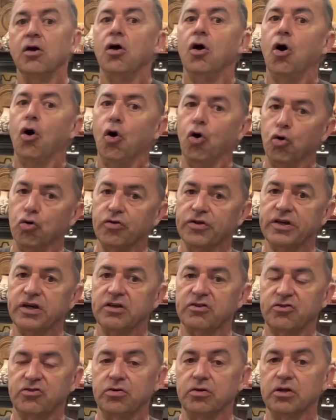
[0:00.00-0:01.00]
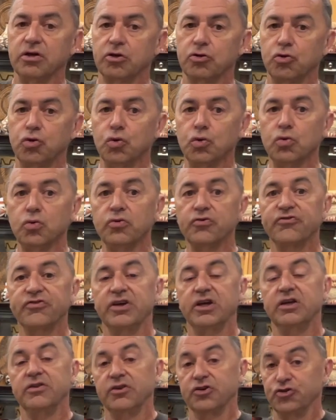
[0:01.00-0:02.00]
holding it till it cools
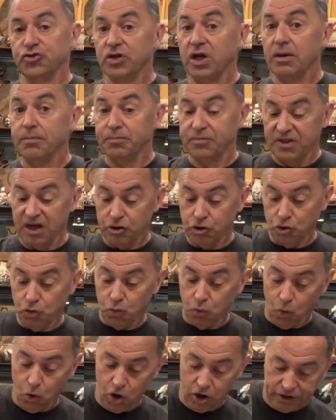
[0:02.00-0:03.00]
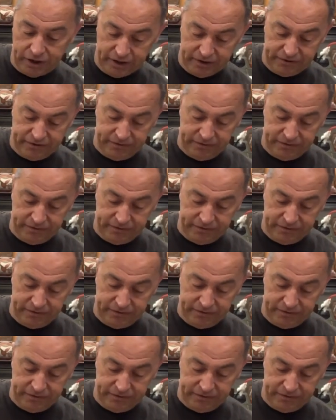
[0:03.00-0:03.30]
in the shape that you want it.